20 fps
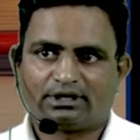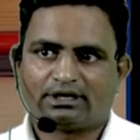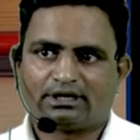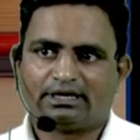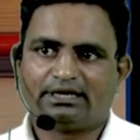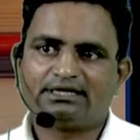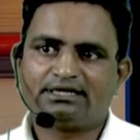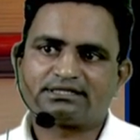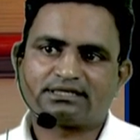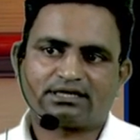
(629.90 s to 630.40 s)

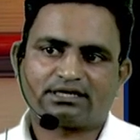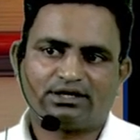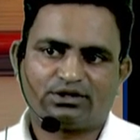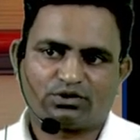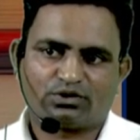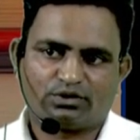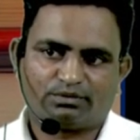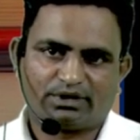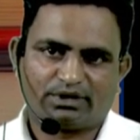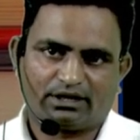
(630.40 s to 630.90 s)
It is a
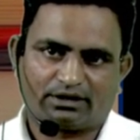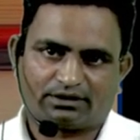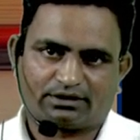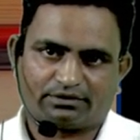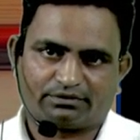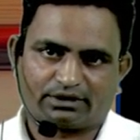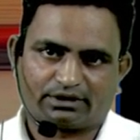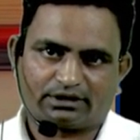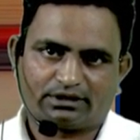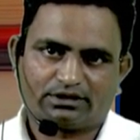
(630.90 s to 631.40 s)
controllable
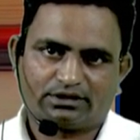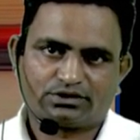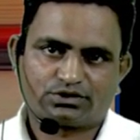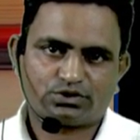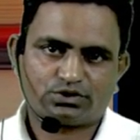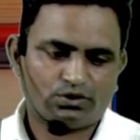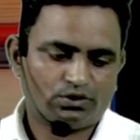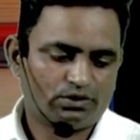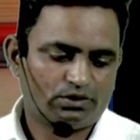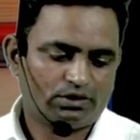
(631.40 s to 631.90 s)
activity.
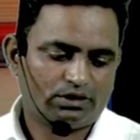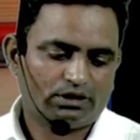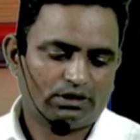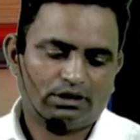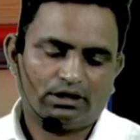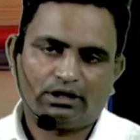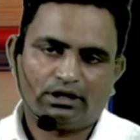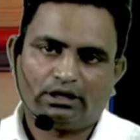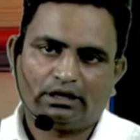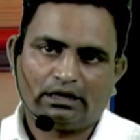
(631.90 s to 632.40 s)
So,
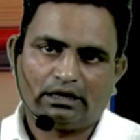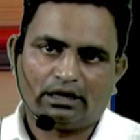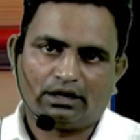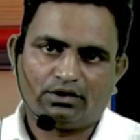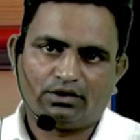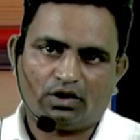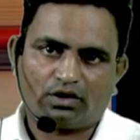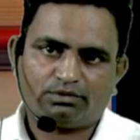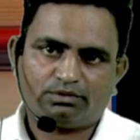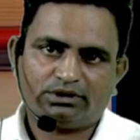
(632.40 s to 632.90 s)

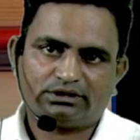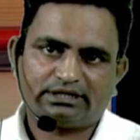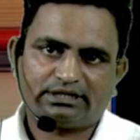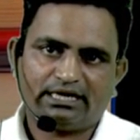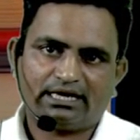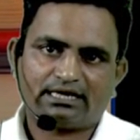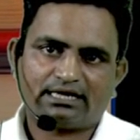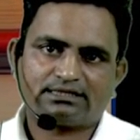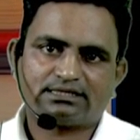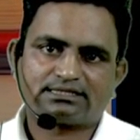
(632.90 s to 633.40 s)
Normal,
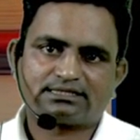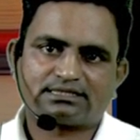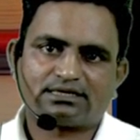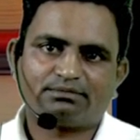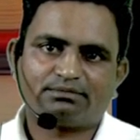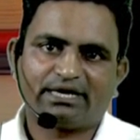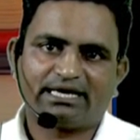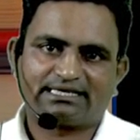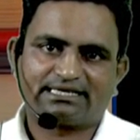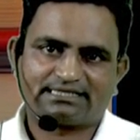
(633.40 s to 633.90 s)
there are the
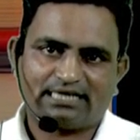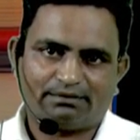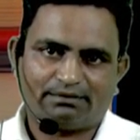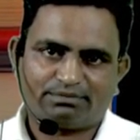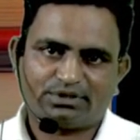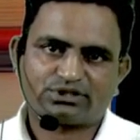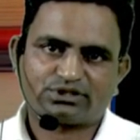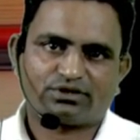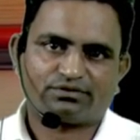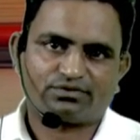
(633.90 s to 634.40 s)
some
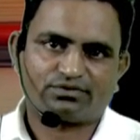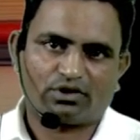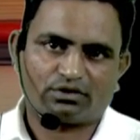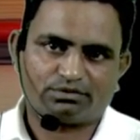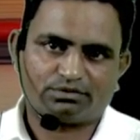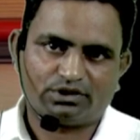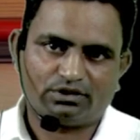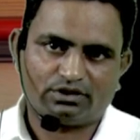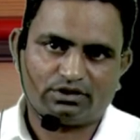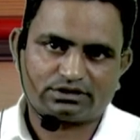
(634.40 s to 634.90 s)
examples of
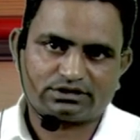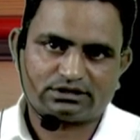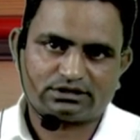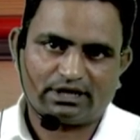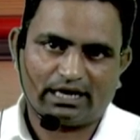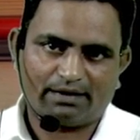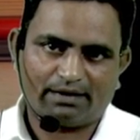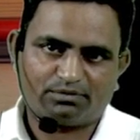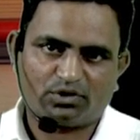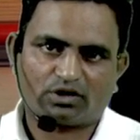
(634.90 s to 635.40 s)
normal loss,
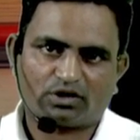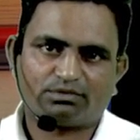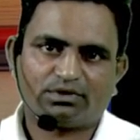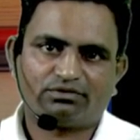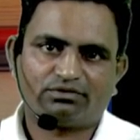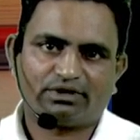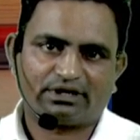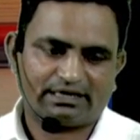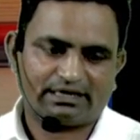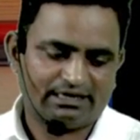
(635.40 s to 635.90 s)
abnormal
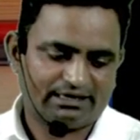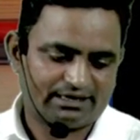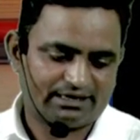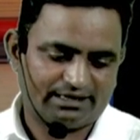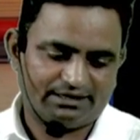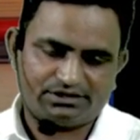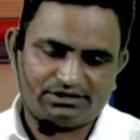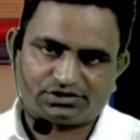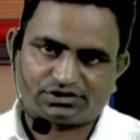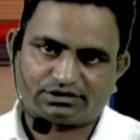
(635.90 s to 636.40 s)
working
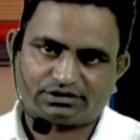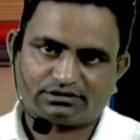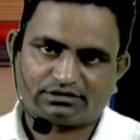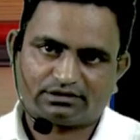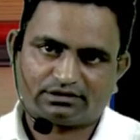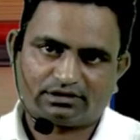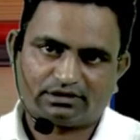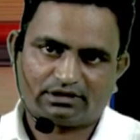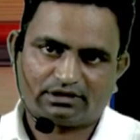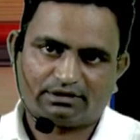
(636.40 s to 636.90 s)
condition,
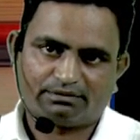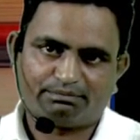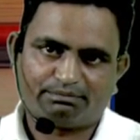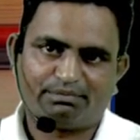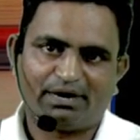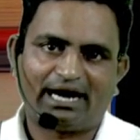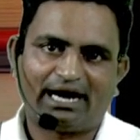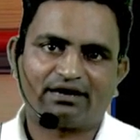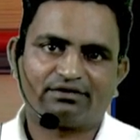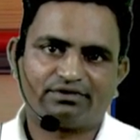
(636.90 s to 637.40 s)

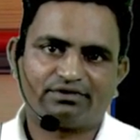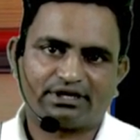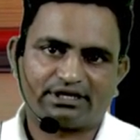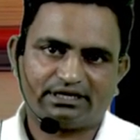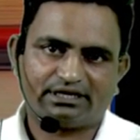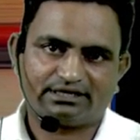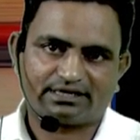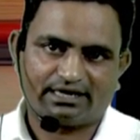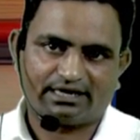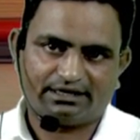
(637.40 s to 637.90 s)
bad
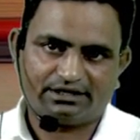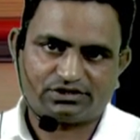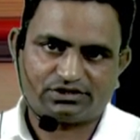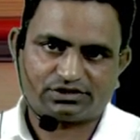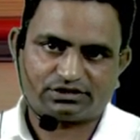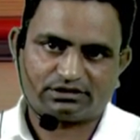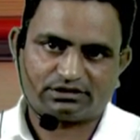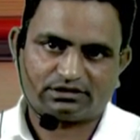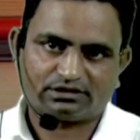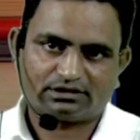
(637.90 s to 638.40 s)
working
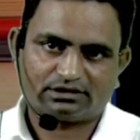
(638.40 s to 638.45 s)
condition,